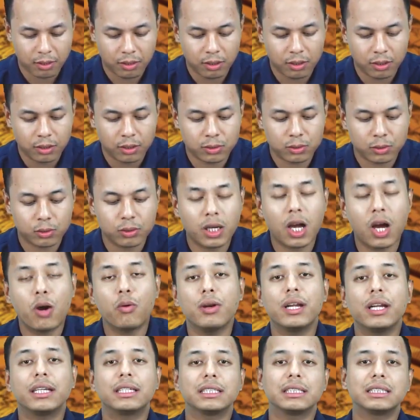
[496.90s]
So now
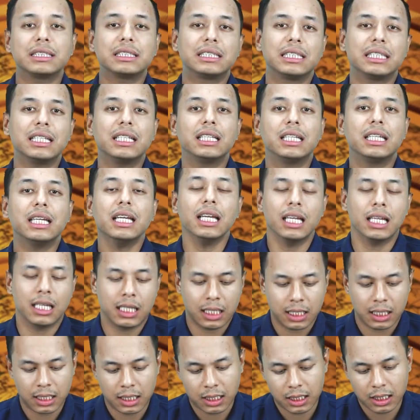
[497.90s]
let us see the
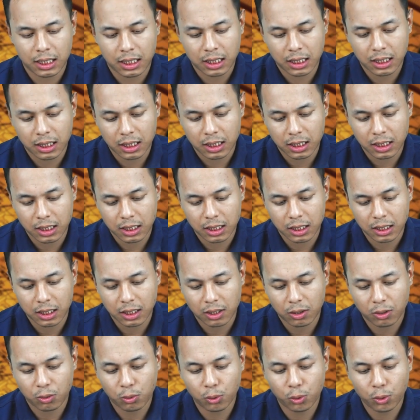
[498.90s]

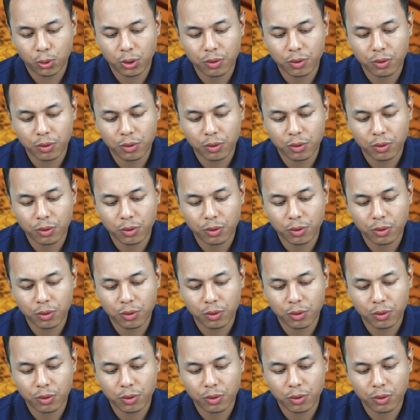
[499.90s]
core,